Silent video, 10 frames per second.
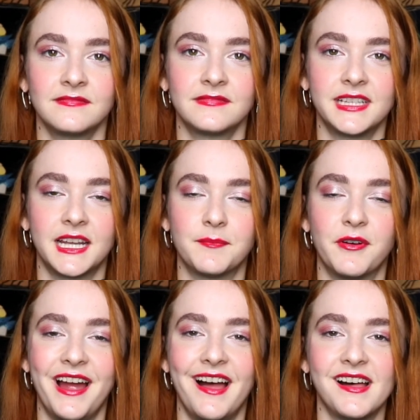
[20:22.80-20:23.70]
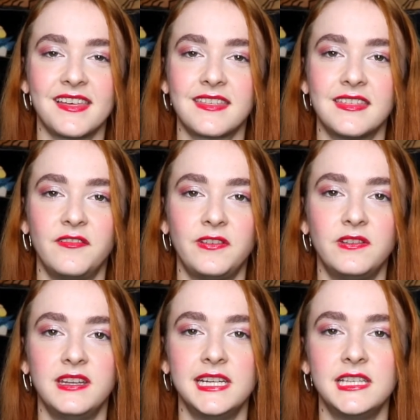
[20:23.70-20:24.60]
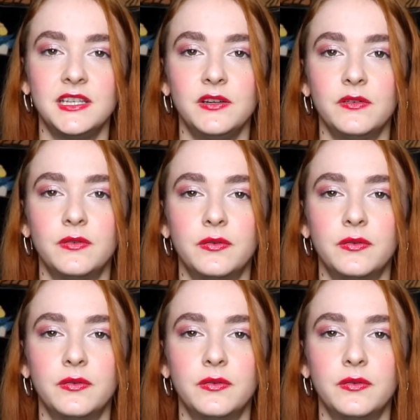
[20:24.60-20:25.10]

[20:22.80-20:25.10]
Take a breath if you need to.